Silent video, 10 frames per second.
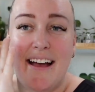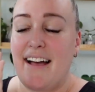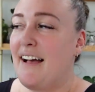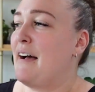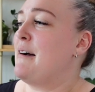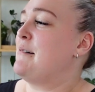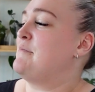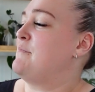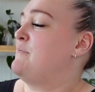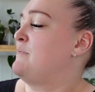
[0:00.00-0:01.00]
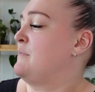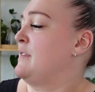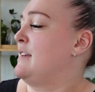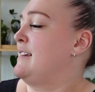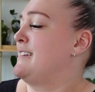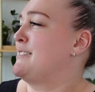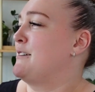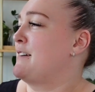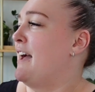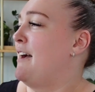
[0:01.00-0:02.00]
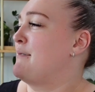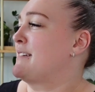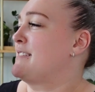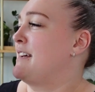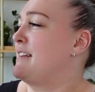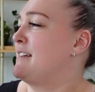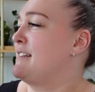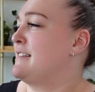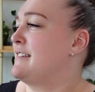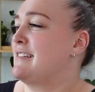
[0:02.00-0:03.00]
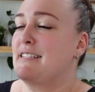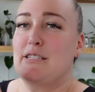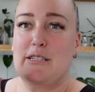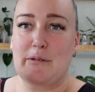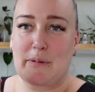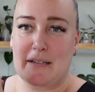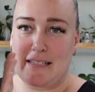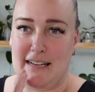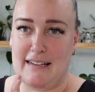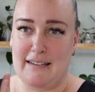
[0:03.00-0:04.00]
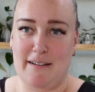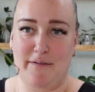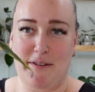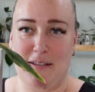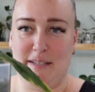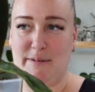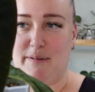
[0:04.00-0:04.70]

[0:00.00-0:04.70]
So yeah, I'm excited, super excited for this